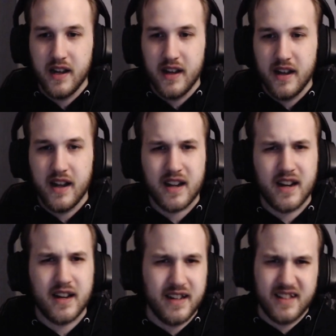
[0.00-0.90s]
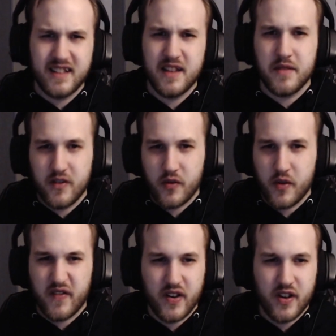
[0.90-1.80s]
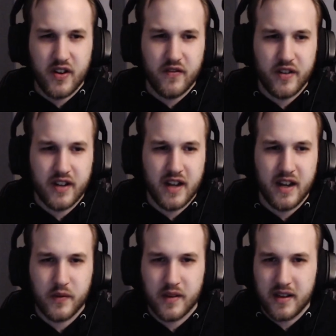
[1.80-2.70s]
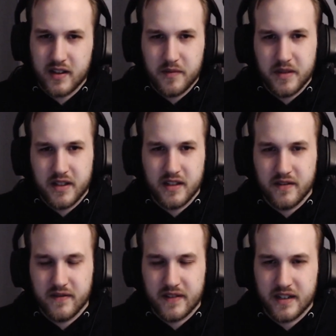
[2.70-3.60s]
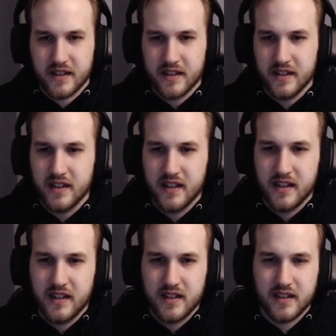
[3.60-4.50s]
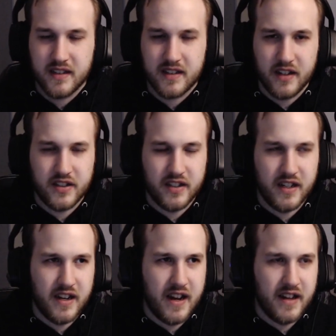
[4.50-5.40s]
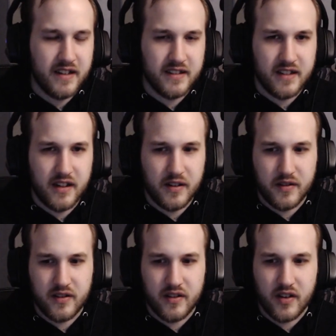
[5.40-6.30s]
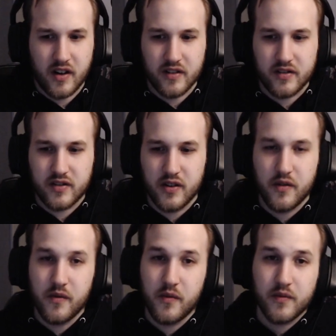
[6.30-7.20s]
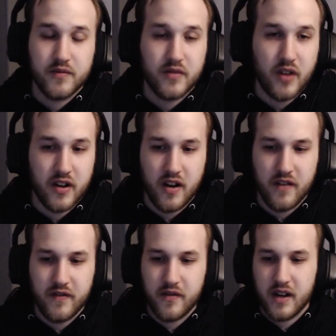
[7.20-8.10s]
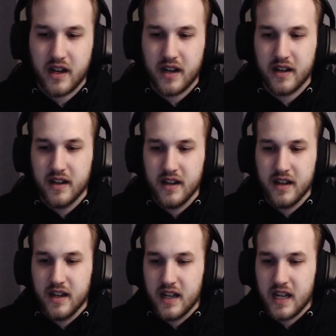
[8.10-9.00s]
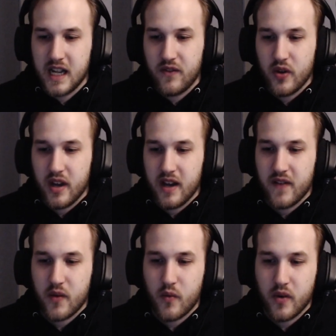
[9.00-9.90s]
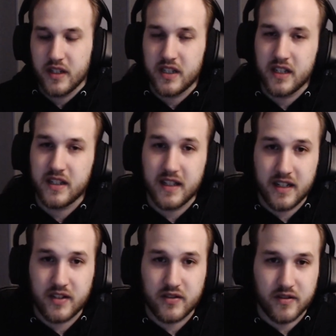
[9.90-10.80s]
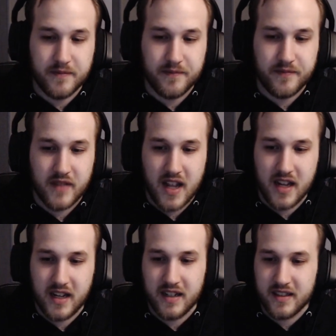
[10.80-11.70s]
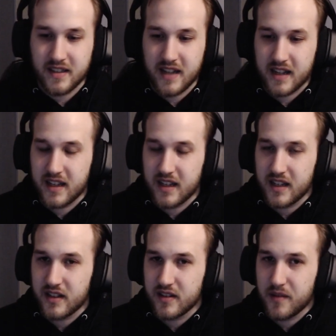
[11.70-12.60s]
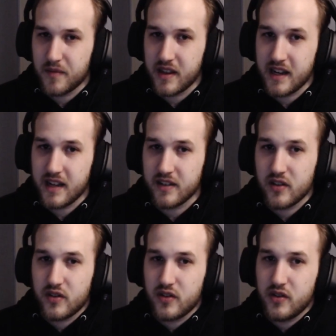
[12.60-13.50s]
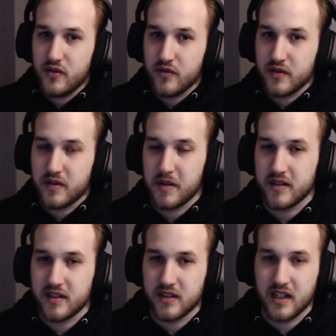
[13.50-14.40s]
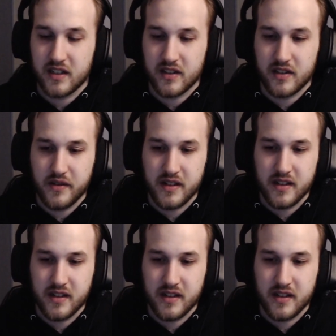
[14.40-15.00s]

and kind of condensing them into a quick video for you guys with a little bit of discussion and analysis on the call. So starting off, if you have a 1 enchanted Celestial and it is attacking something that has 2 spirits enchanted to it,